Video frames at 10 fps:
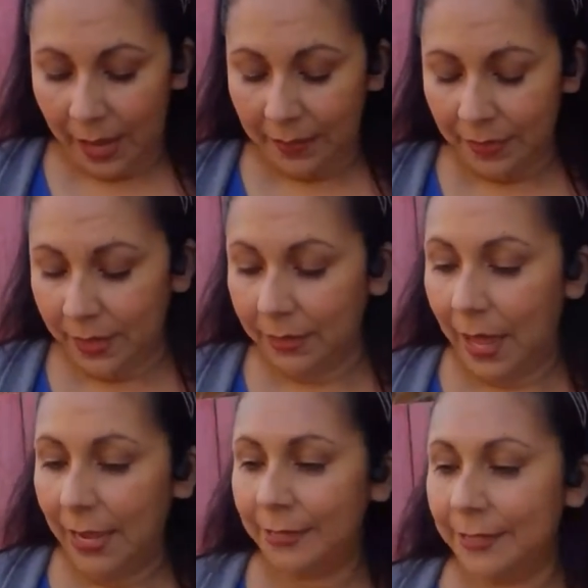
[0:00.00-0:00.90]
And then
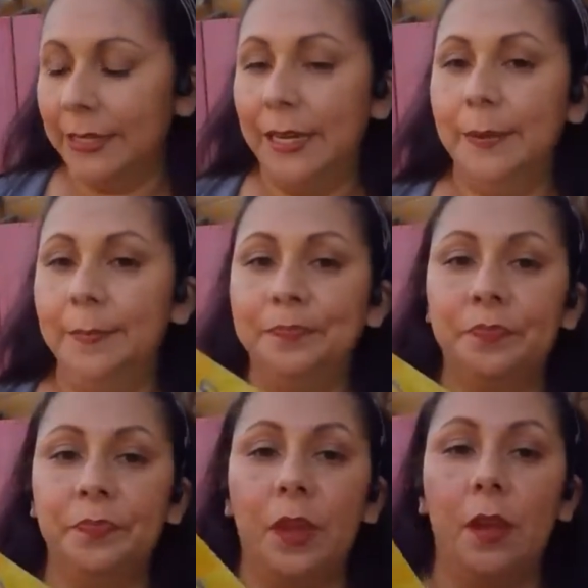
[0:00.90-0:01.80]
lastly,
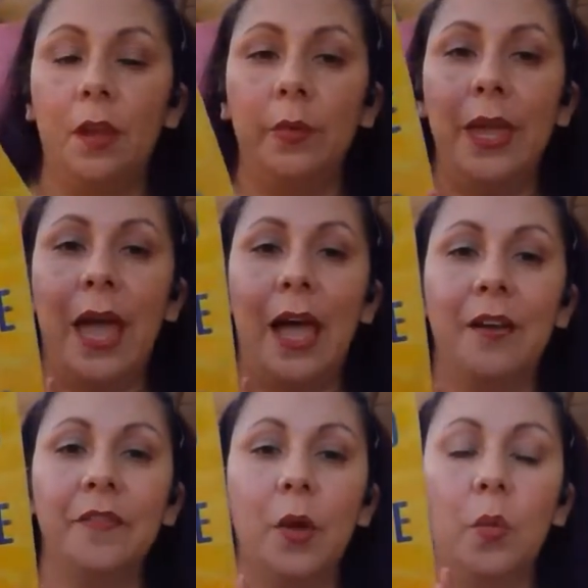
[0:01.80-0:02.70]
we
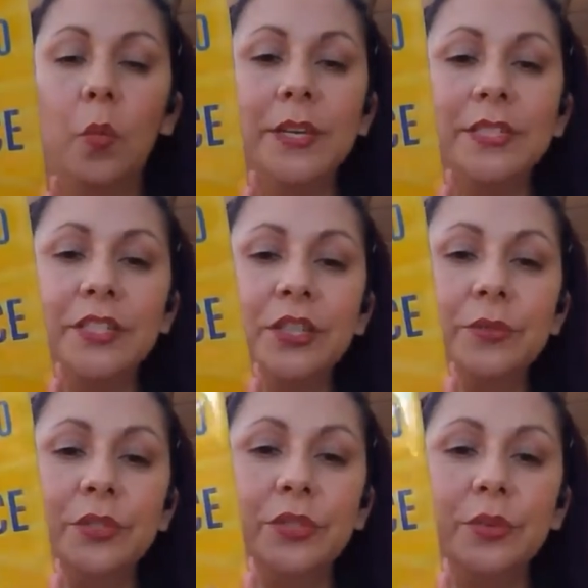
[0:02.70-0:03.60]
have What Do
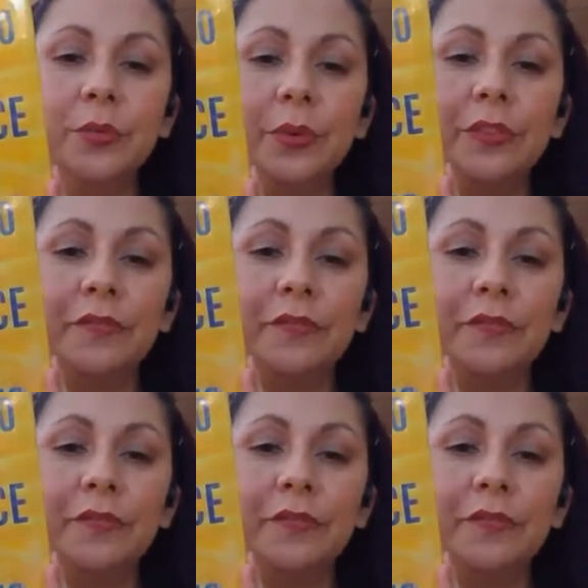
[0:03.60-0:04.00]
You Do With a